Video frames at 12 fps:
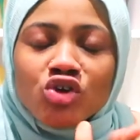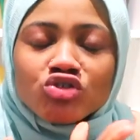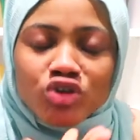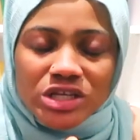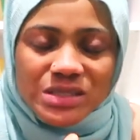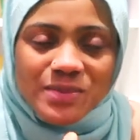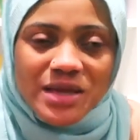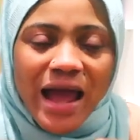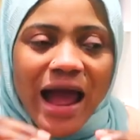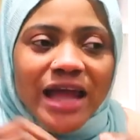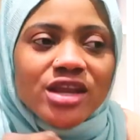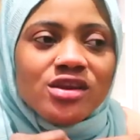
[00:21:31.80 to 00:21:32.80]
Trust me,
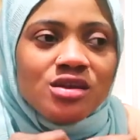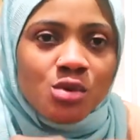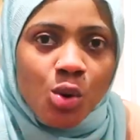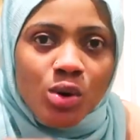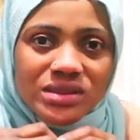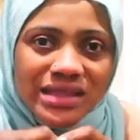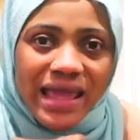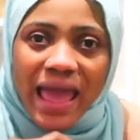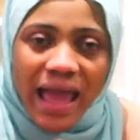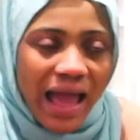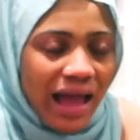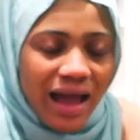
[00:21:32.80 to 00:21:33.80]
I know the,
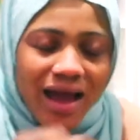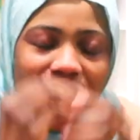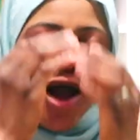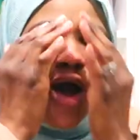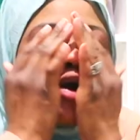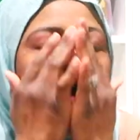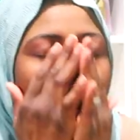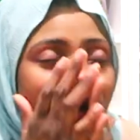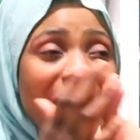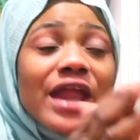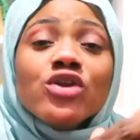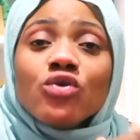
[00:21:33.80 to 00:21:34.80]
oh
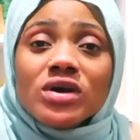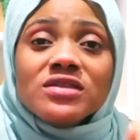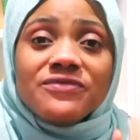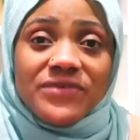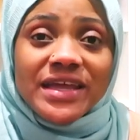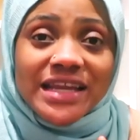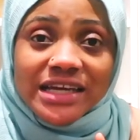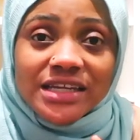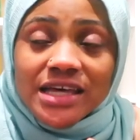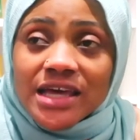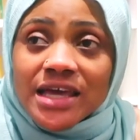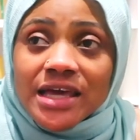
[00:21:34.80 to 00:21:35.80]
God, I know the feeling.